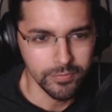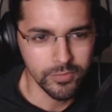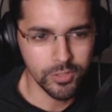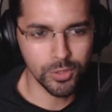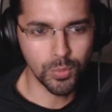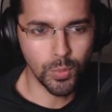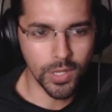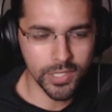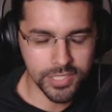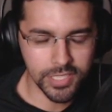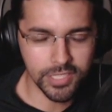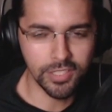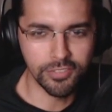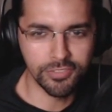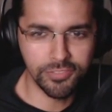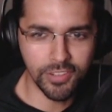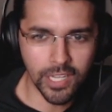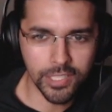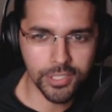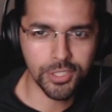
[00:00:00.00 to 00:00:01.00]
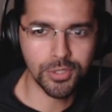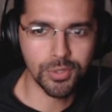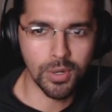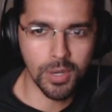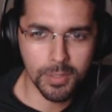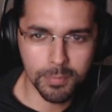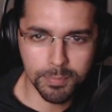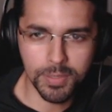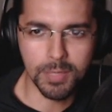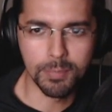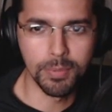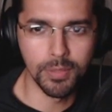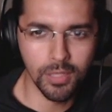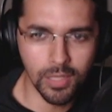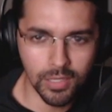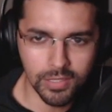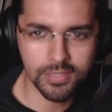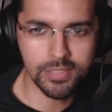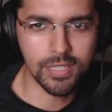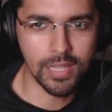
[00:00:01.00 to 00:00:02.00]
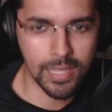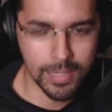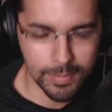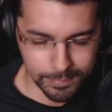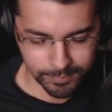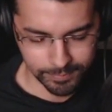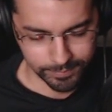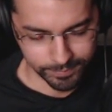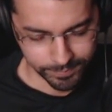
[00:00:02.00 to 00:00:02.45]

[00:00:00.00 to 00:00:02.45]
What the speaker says: Just wanting to fight strong people all the time.